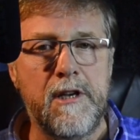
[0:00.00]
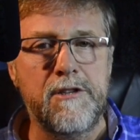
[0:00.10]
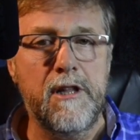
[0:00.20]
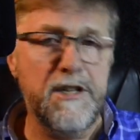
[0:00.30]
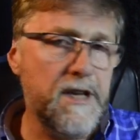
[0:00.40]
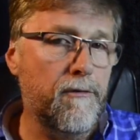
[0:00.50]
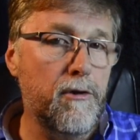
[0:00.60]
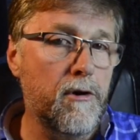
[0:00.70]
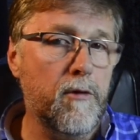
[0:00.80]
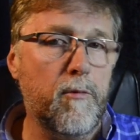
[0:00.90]
So let's have a
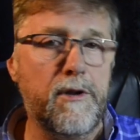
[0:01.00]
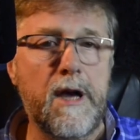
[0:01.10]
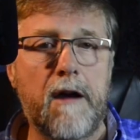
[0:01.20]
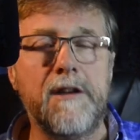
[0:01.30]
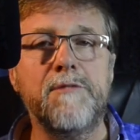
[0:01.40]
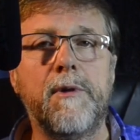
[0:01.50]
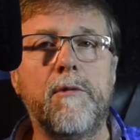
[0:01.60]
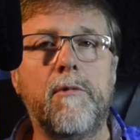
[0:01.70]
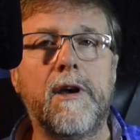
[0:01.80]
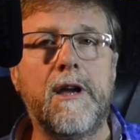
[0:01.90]
look at what Jari has
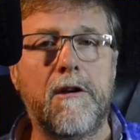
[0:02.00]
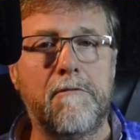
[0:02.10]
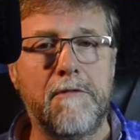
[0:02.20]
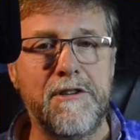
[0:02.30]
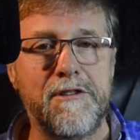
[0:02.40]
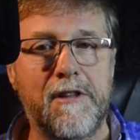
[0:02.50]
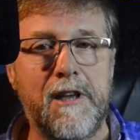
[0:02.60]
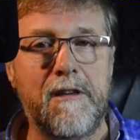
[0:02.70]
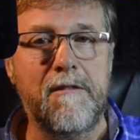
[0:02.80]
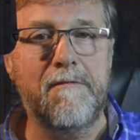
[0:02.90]
been working on recently.